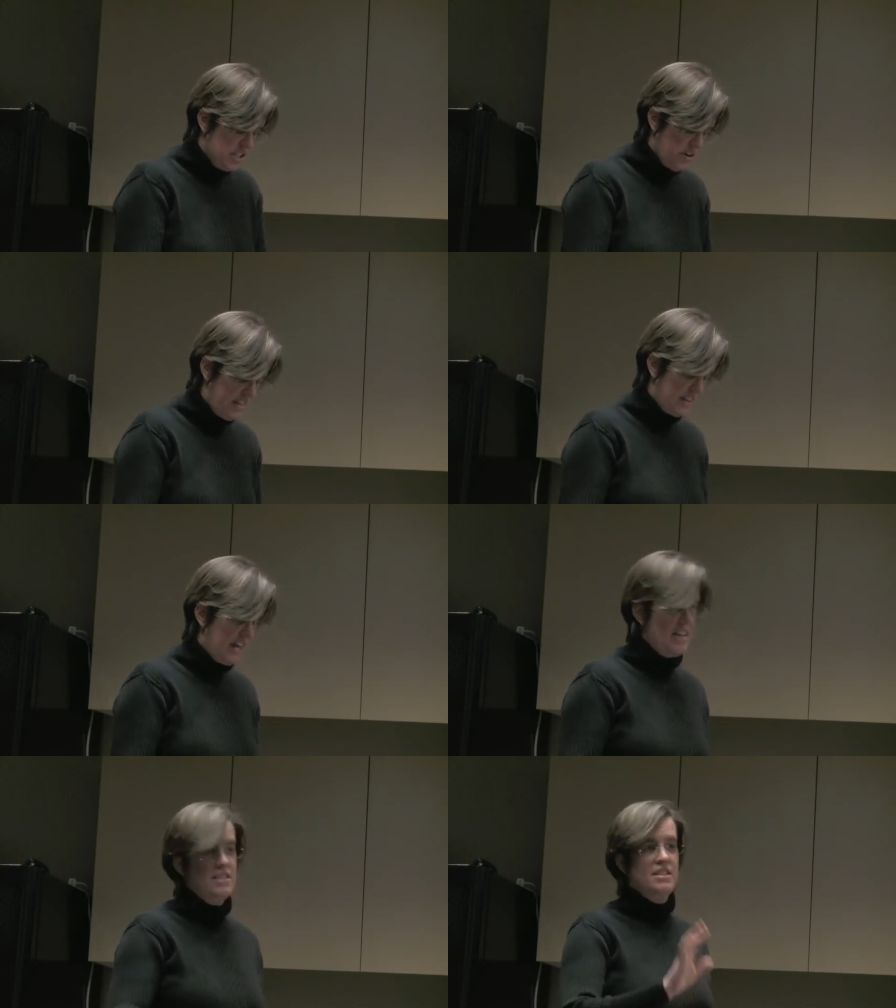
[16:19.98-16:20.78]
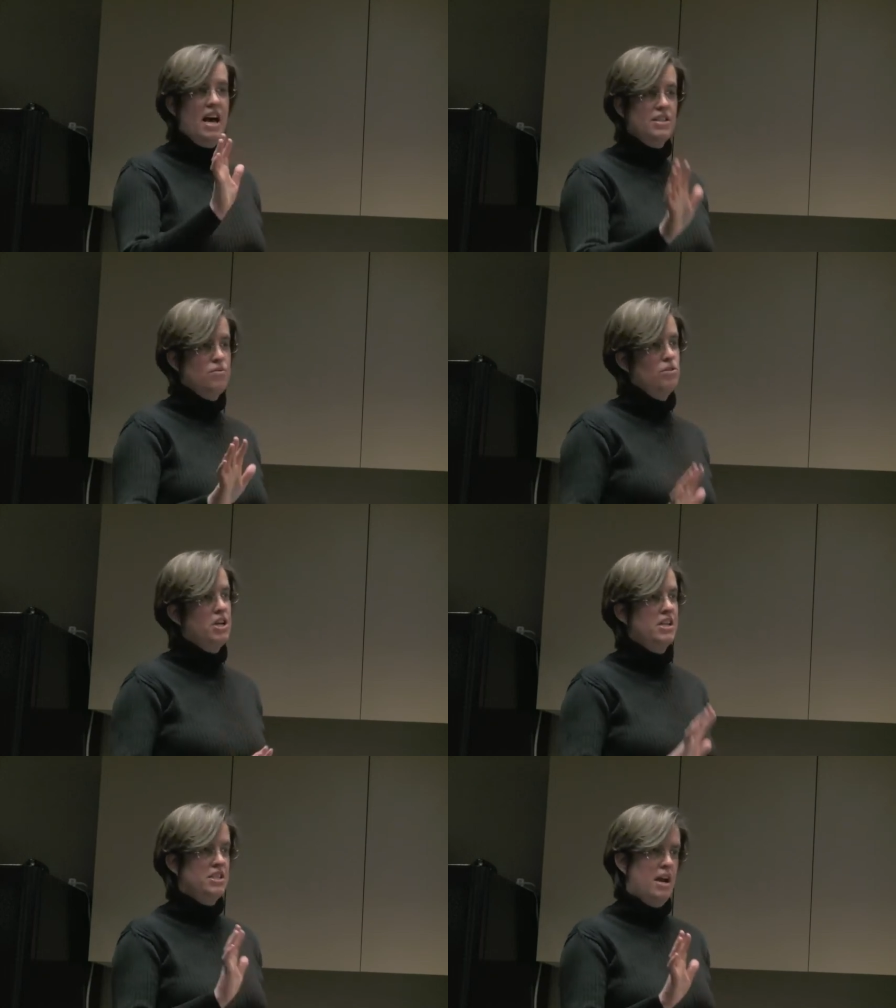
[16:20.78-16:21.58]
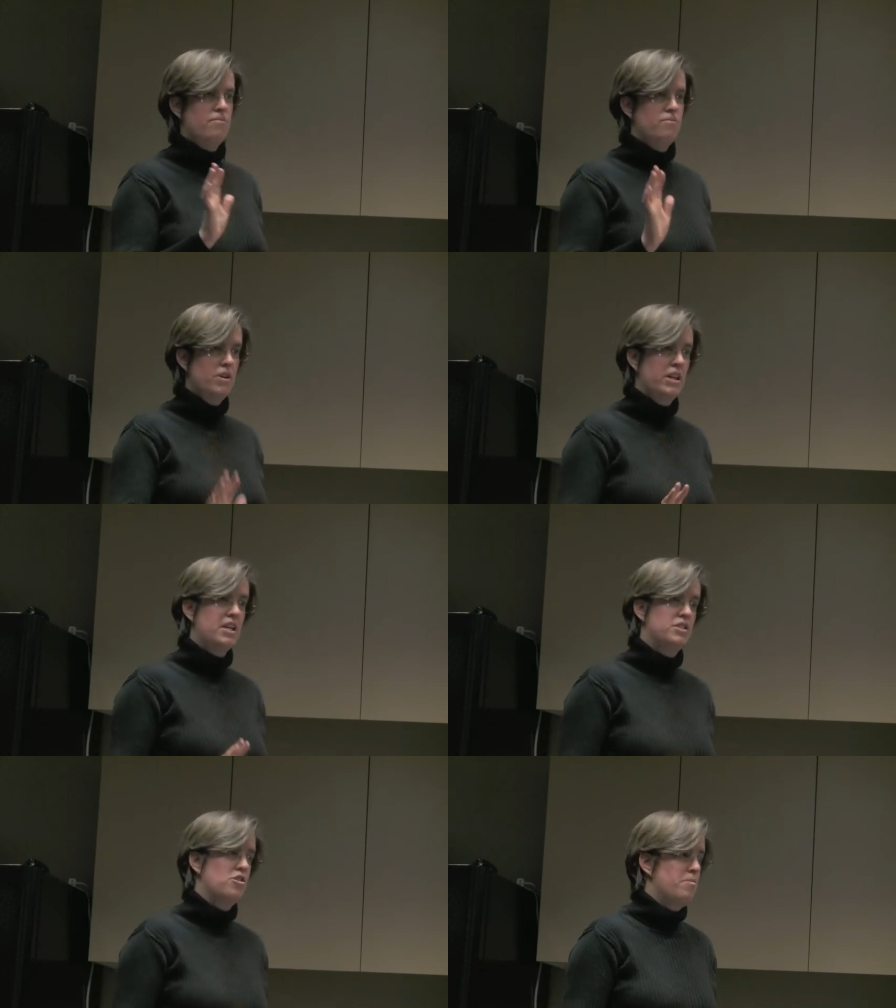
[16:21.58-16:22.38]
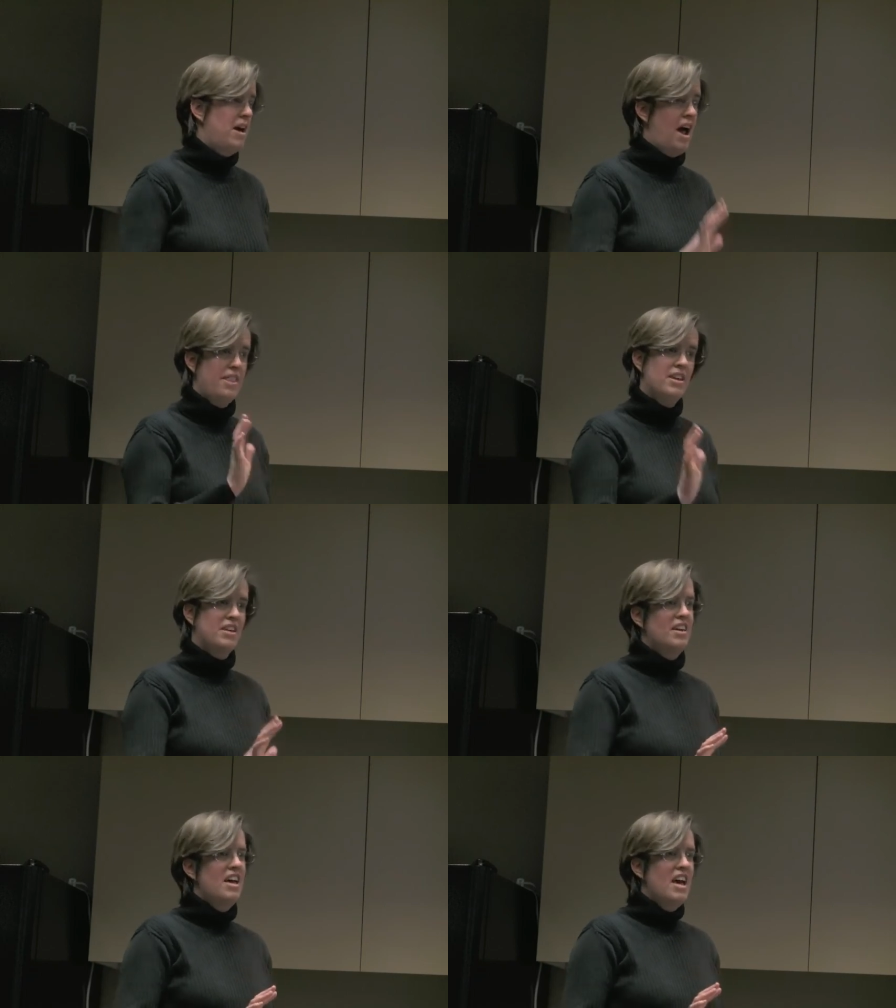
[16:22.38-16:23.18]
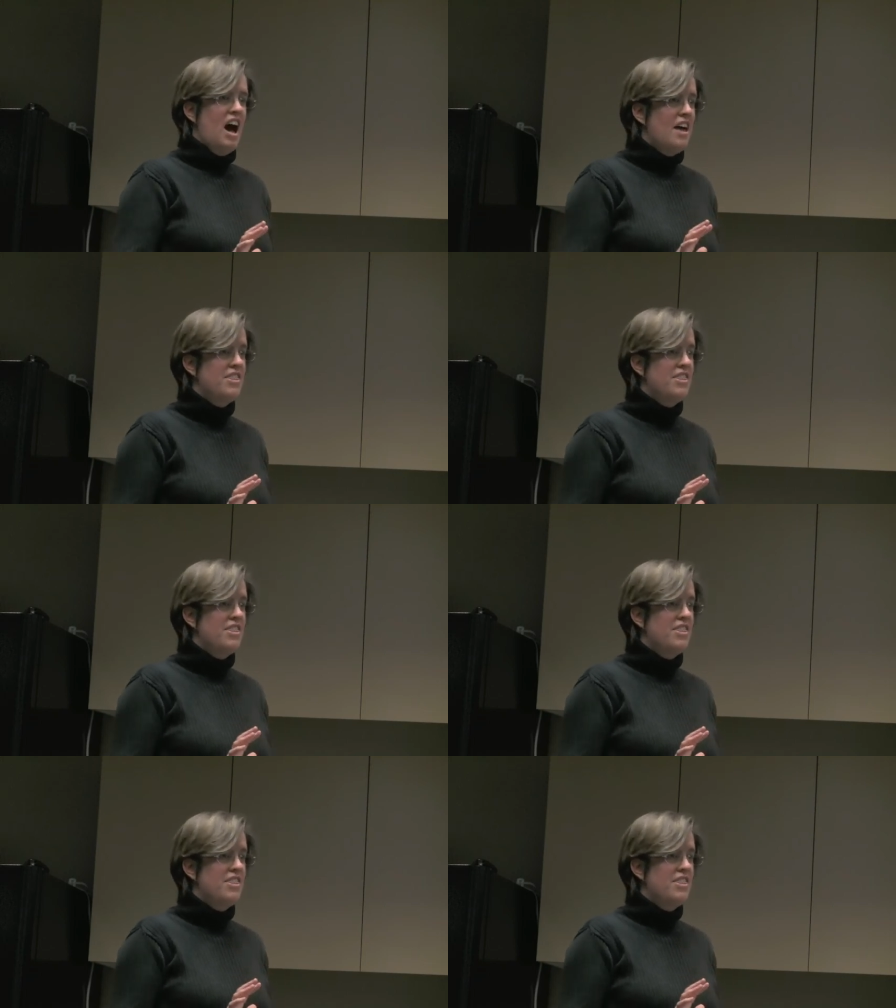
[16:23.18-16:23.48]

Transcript: So I think that's that's a rule change that I'm really concerned about. I think I